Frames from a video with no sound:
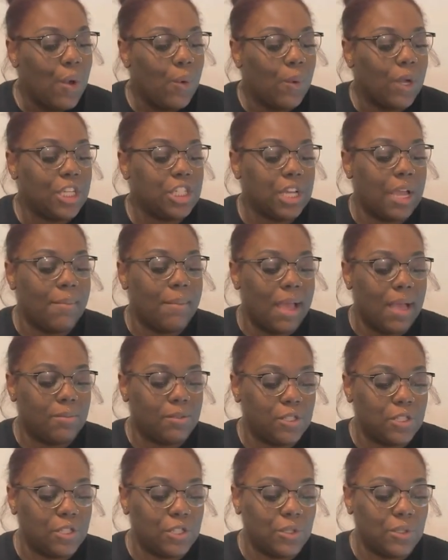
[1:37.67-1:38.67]
which I'm
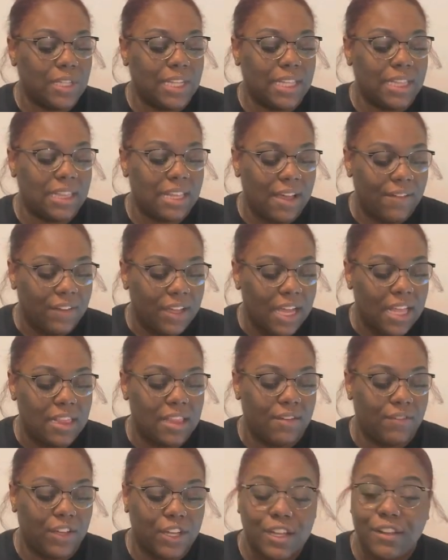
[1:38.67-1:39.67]
absolutely loving. I
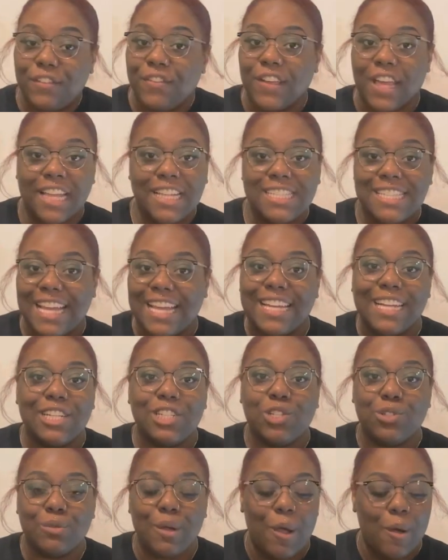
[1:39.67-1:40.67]
love a good fake dating
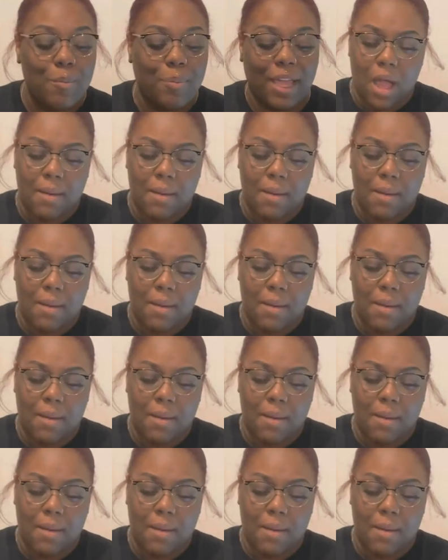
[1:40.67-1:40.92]
trope.